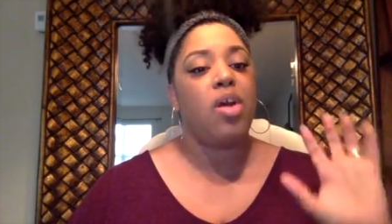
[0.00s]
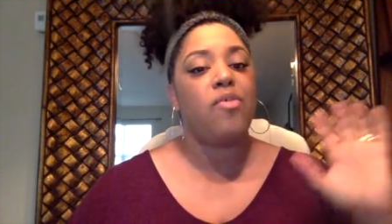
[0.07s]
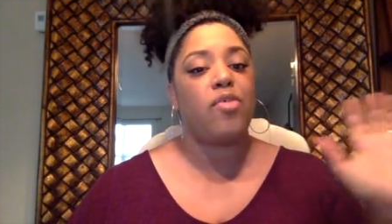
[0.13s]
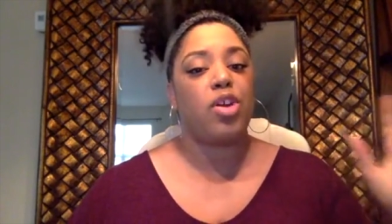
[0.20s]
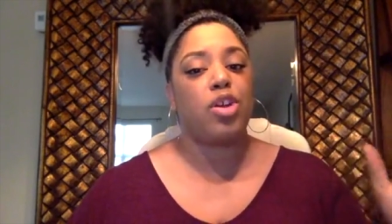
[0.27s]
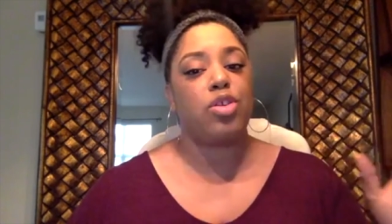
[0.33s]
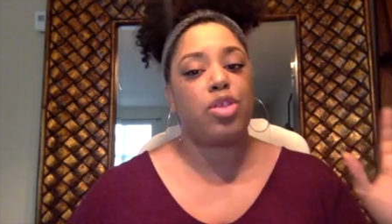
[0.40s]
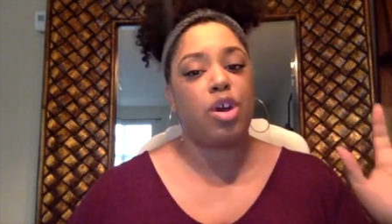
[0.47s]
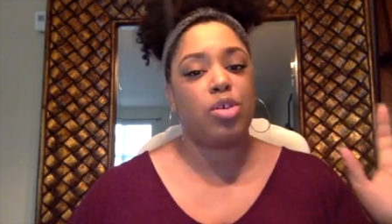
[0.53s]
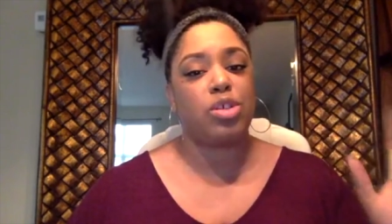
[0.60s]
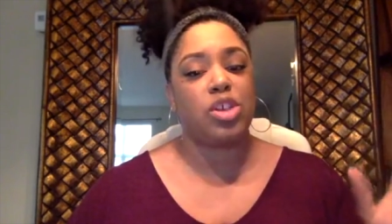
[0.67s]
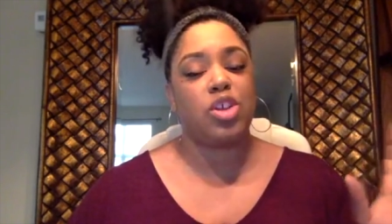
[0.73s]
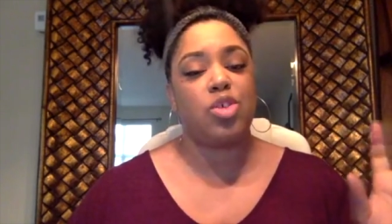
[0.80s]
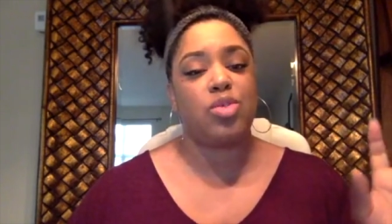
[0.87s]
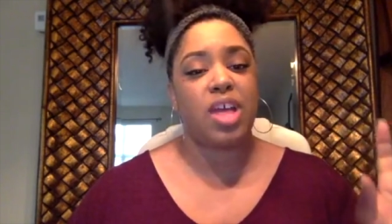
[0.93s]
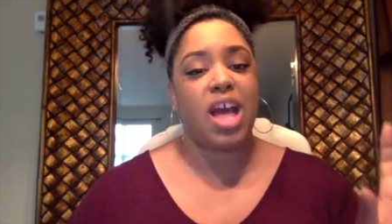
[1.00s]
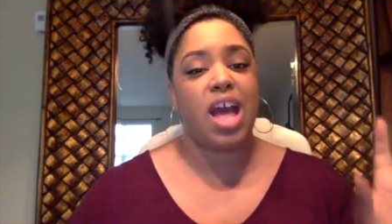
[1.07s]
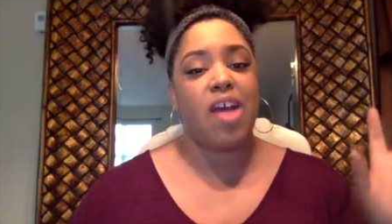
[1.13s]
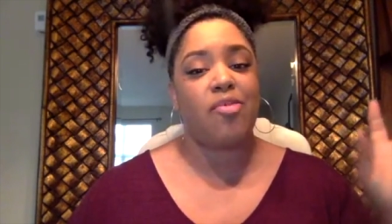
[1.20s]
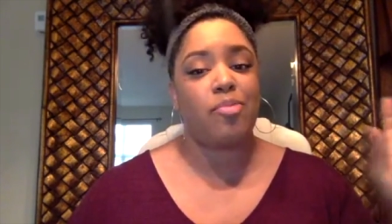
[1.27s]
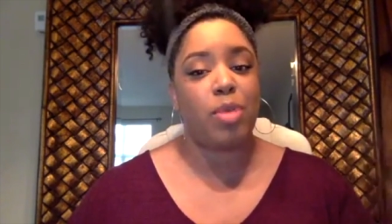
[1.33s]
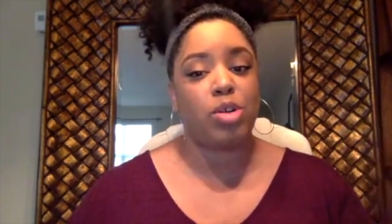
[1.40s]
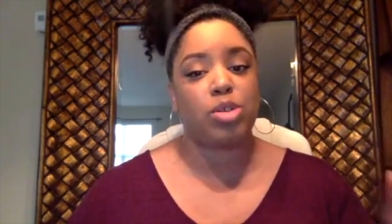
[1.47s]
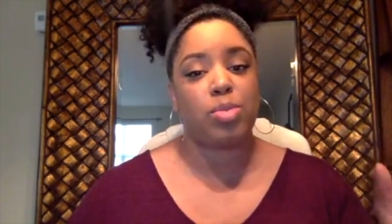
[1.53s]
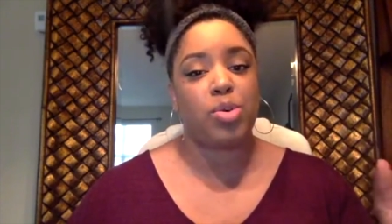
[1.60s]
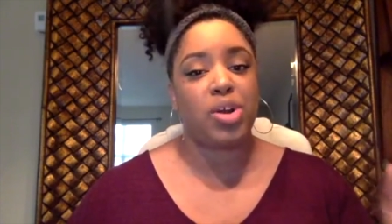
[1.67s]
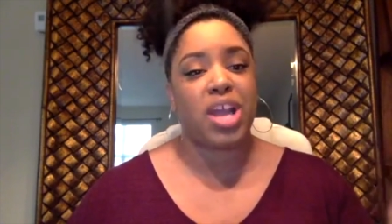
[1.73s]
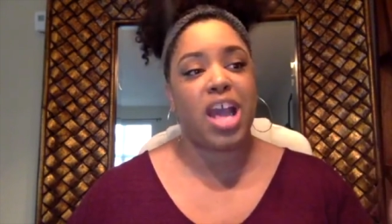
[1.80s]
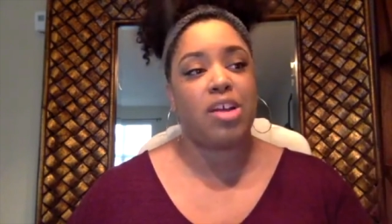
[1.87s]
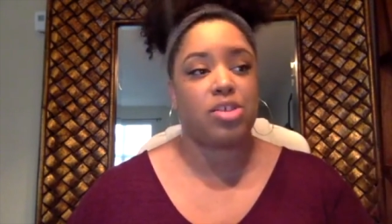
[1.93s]
For those of you that have multiple
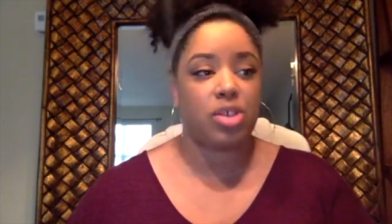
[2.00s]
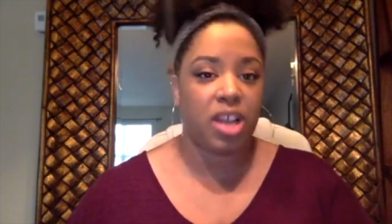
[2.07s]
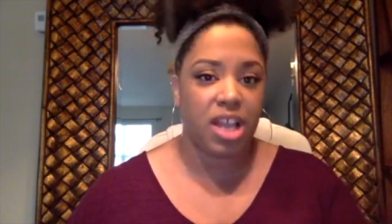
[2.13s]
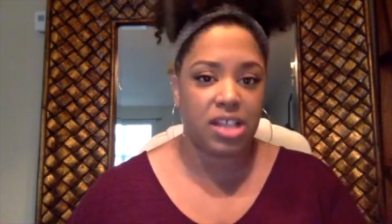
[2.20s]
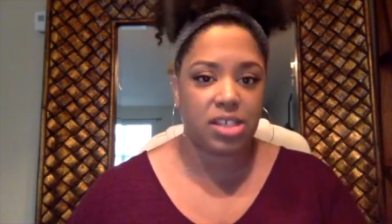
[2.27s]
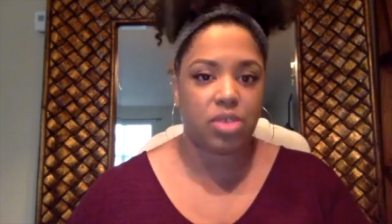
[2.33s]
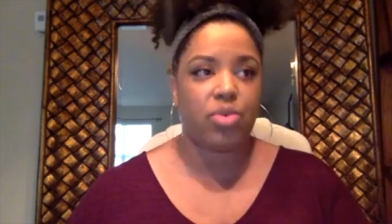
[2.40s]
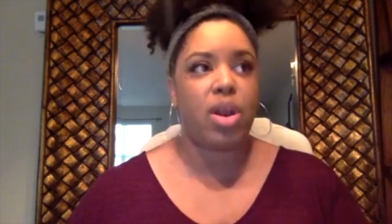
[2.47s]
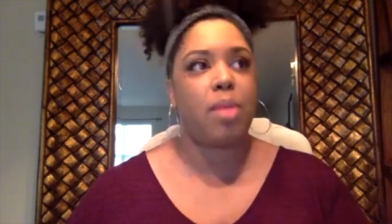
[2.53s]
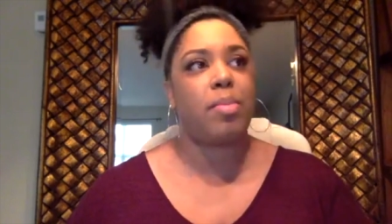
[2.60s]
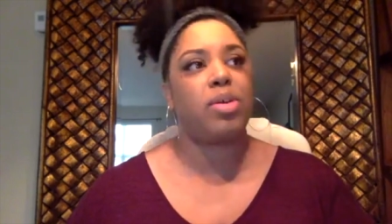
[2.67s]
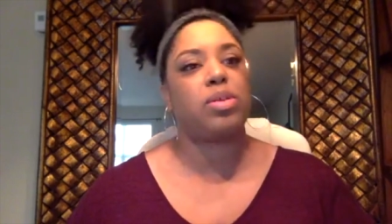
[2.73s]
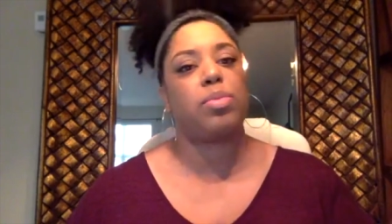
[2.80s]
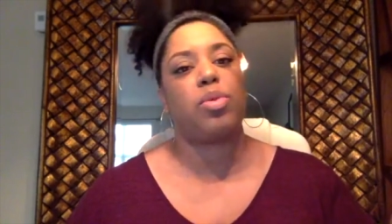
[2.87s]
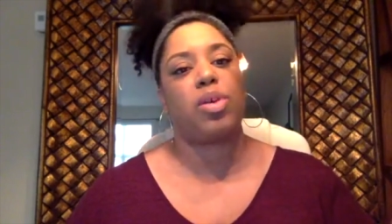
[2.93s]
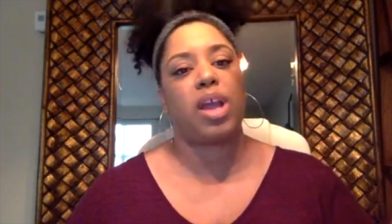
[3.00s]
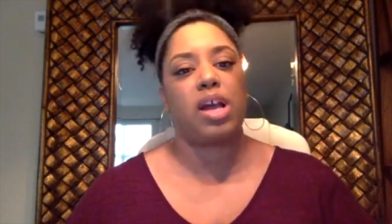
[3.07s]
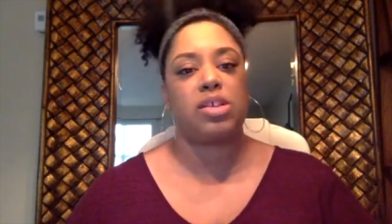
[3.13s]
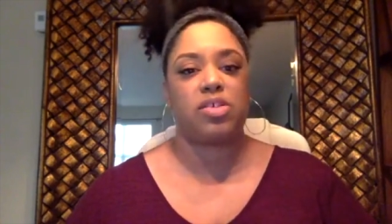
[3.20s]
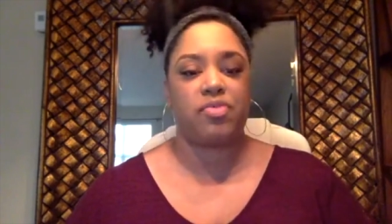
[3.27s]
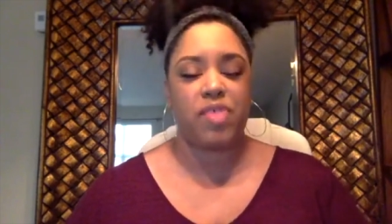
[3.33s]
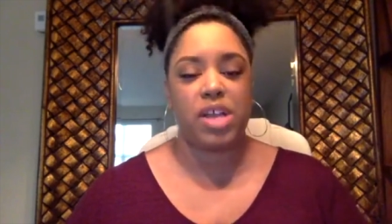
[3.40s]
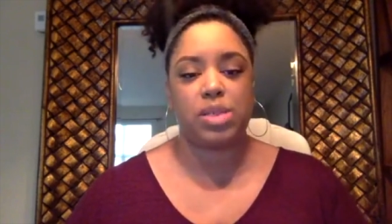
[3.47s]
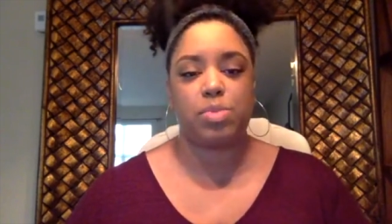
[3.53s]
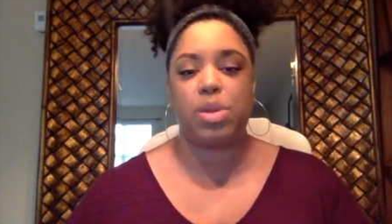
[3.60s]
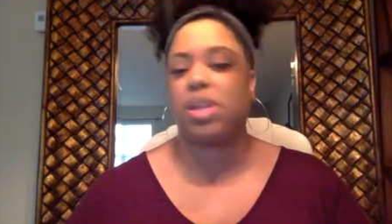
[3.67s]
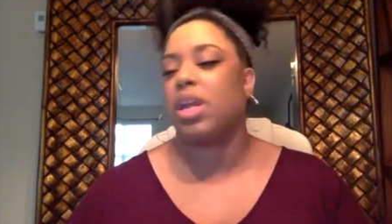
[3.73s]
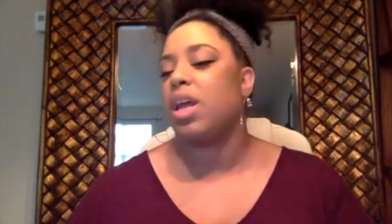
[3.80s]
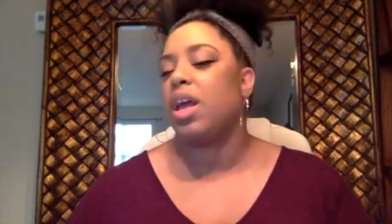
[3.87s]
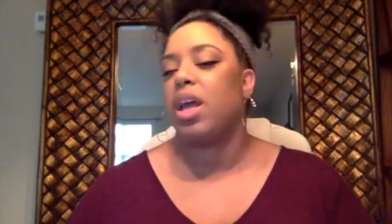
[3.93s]
accounts on Instagram, multiple accounts on Facebook,
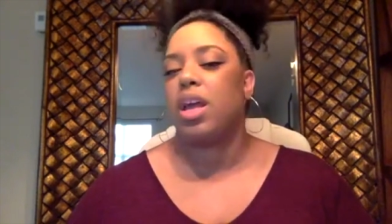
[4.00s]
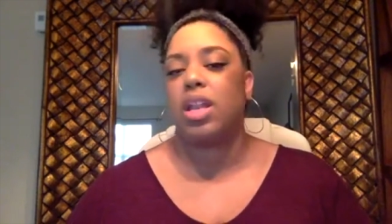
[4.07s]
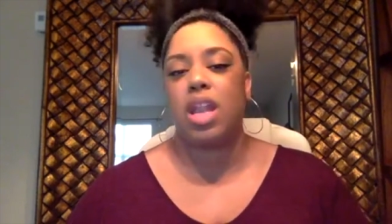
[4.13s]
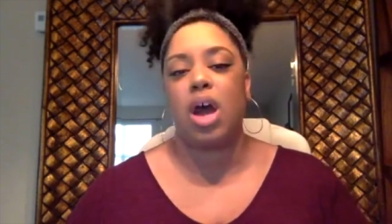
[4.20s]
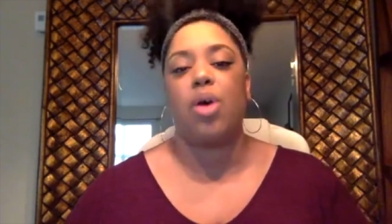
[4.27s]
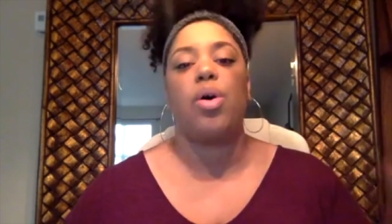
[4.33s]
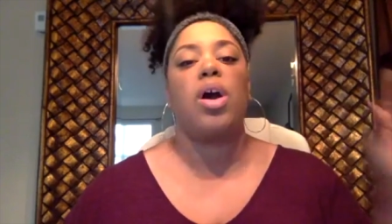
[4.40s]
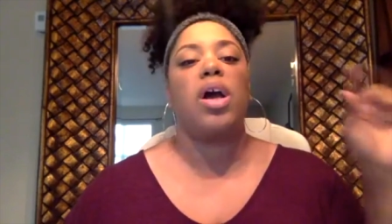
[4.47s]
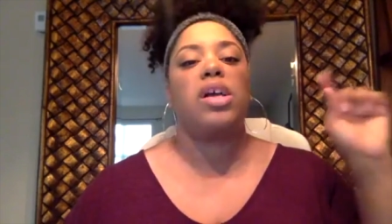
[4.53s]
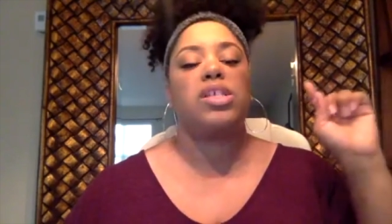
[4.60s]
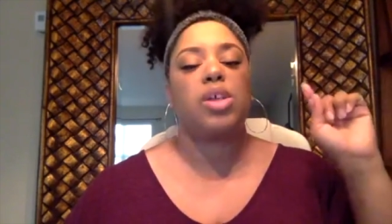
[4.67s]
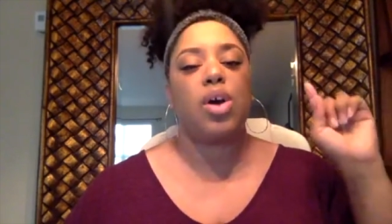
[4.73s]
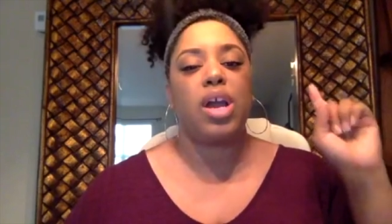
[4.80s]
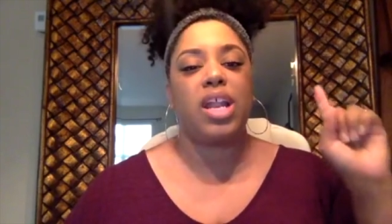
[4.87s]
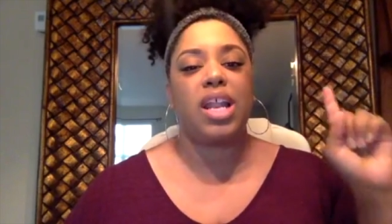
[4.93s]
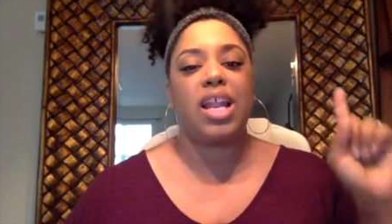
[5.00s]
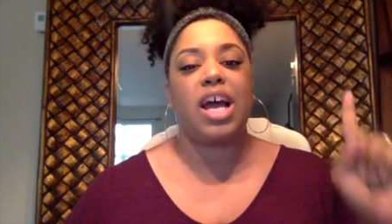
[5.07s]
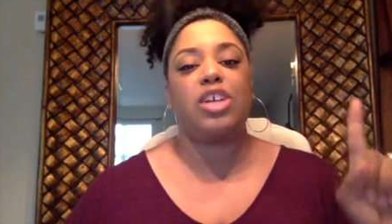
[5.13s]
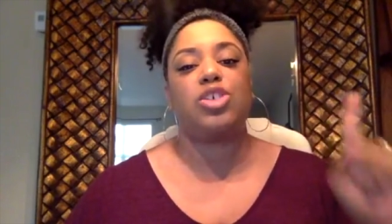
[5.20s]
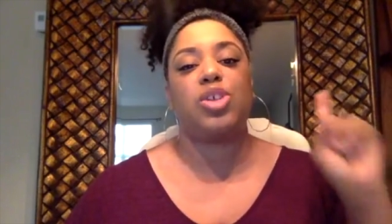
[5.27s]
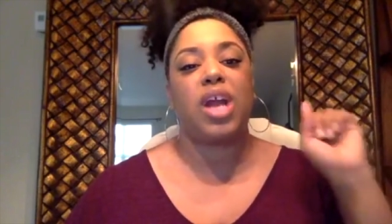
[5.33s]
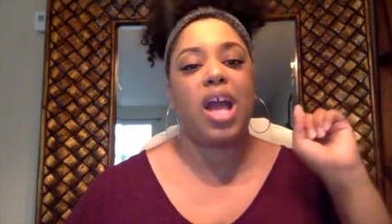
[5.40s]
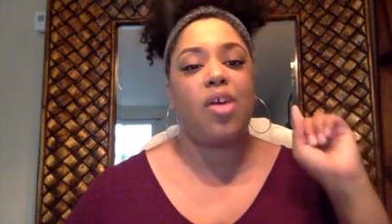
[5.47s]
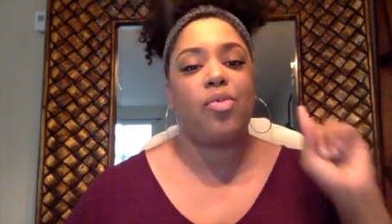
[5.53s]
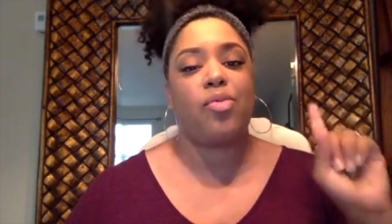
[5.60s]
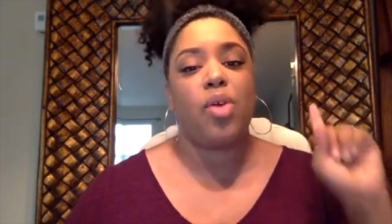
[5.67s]
no. So it allows you to have